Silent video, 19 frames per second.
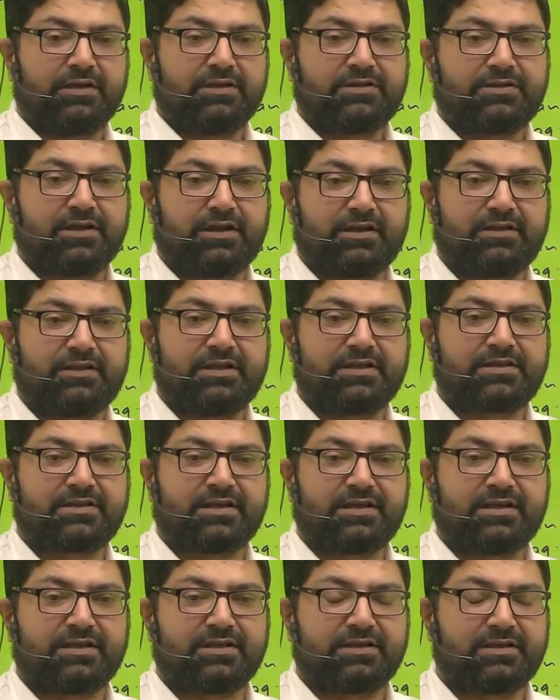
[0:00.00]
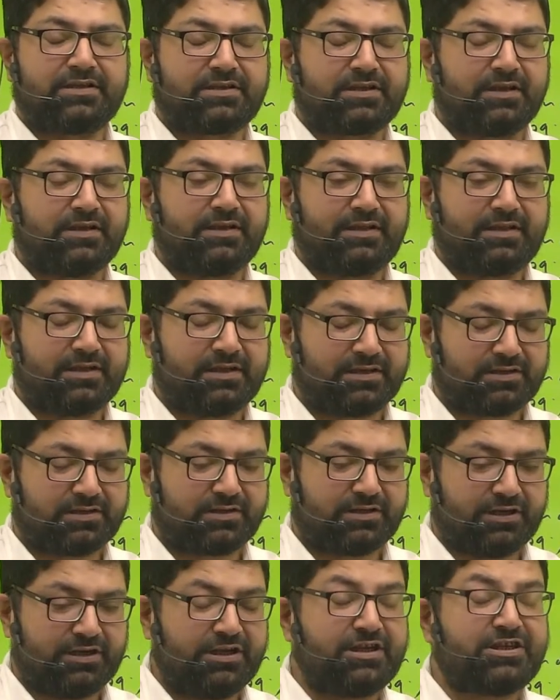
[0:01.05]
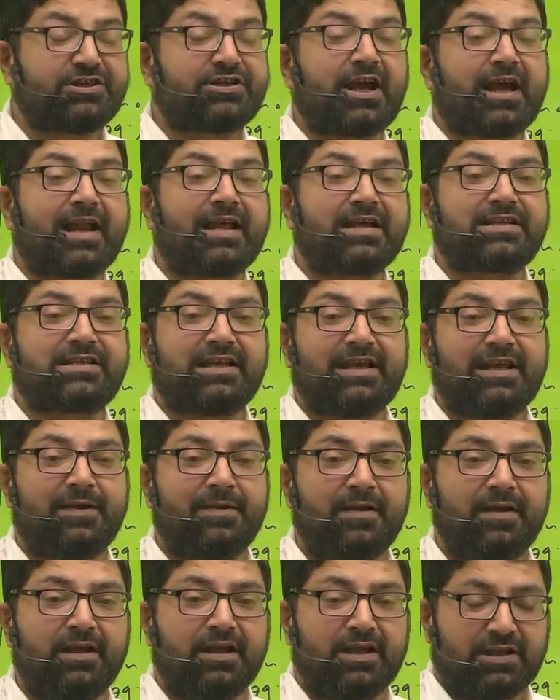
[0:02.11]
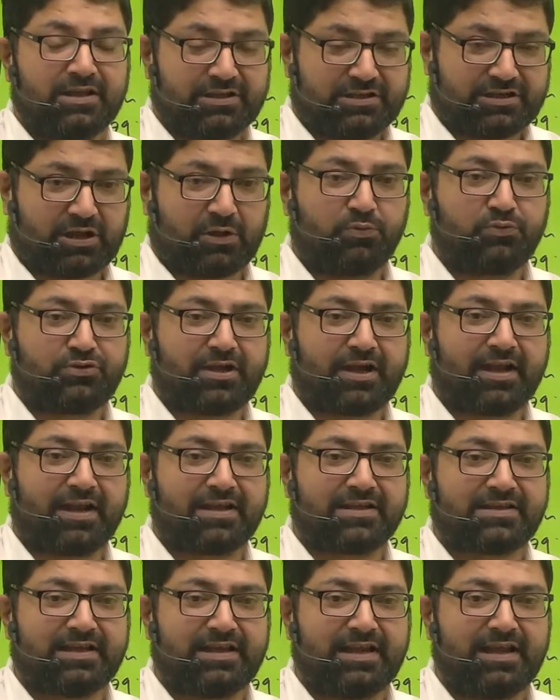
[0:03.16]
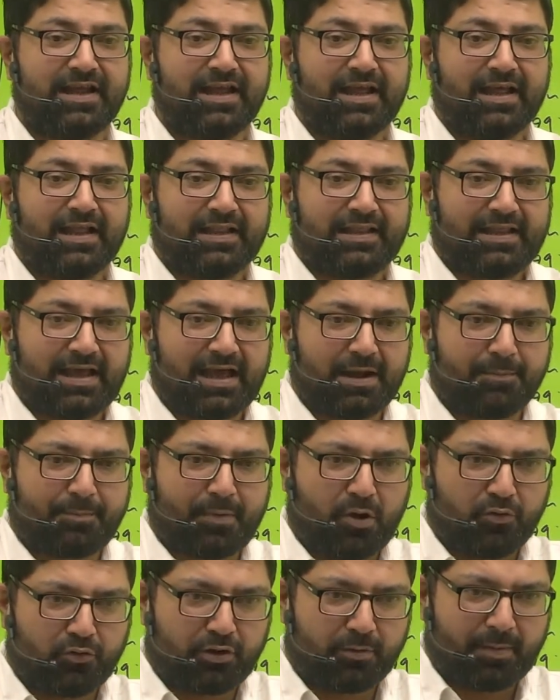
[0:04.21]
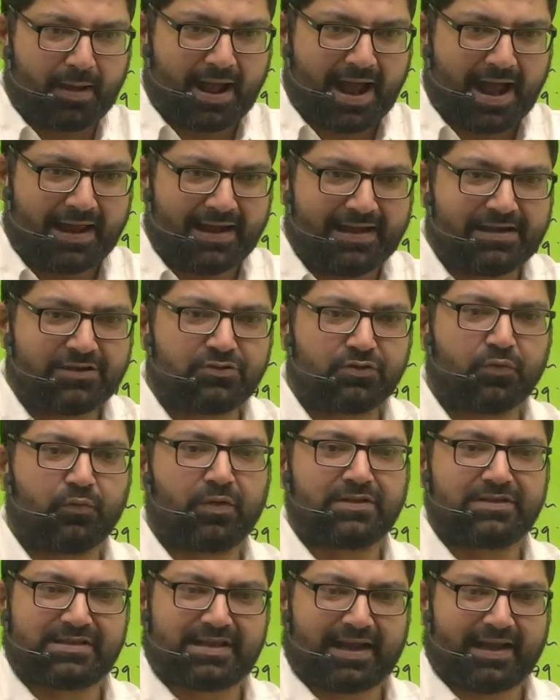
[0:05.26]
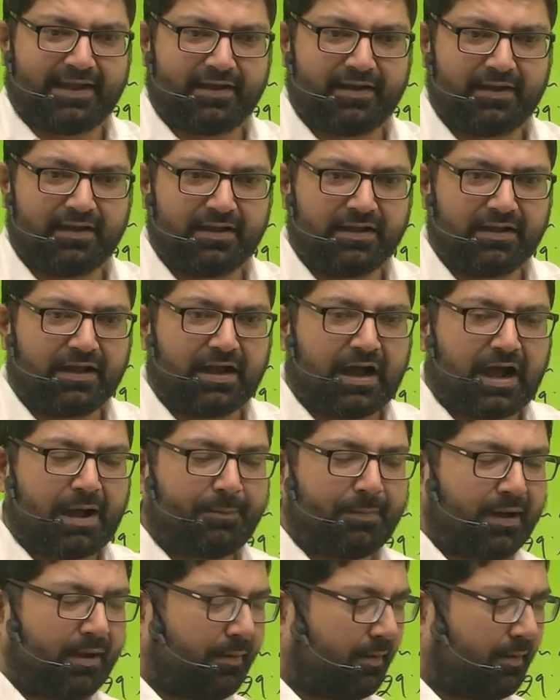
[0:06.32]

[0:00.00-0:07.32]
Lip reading: this East China Sea, South China Sea, they are bounded by islands on one side. Among